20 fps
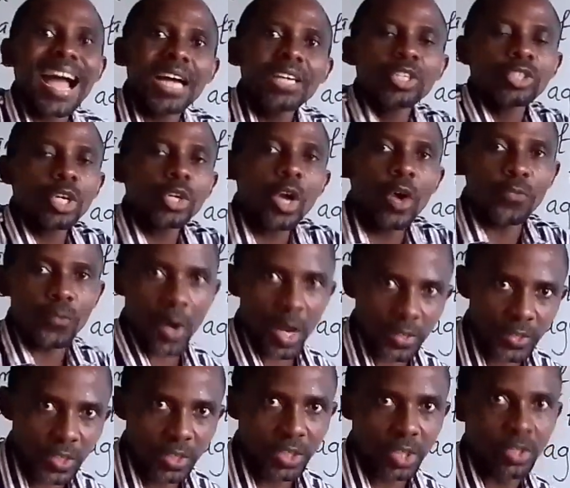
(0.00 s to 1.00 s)
Addition of
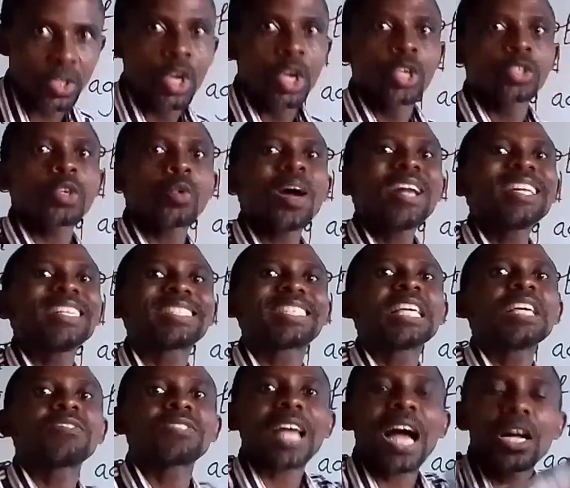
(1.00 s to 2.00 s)
oxygen. So when it gives